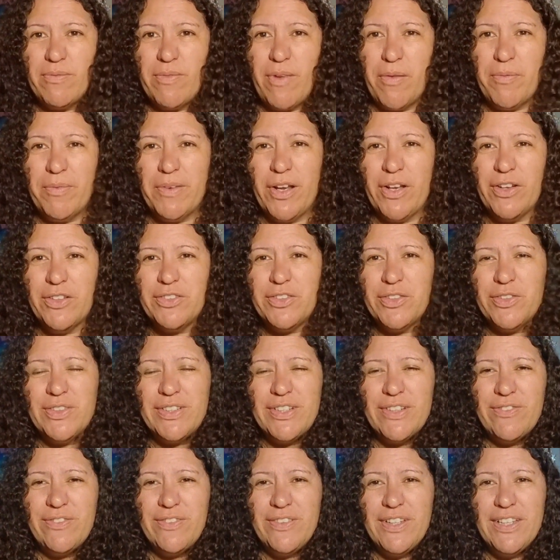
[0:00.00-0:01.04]
It might belong to a
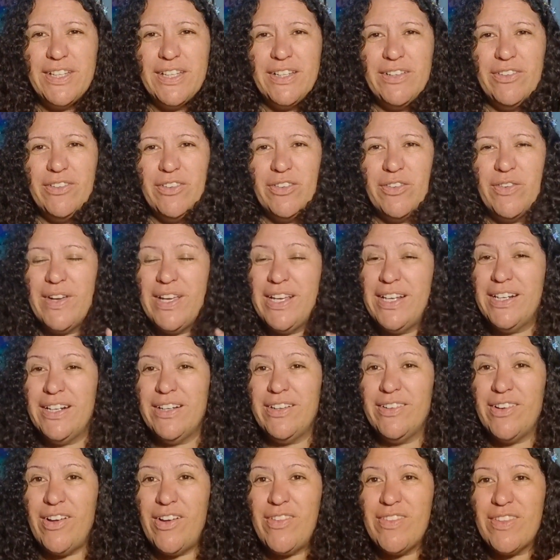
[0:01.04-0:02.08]
different king or queen
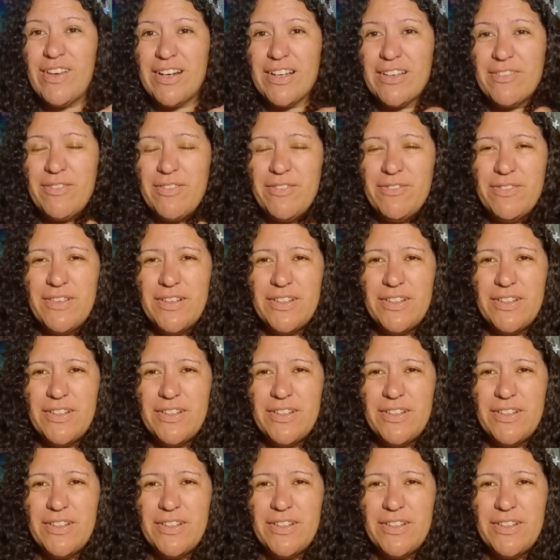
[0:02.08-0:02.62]
and know that it can be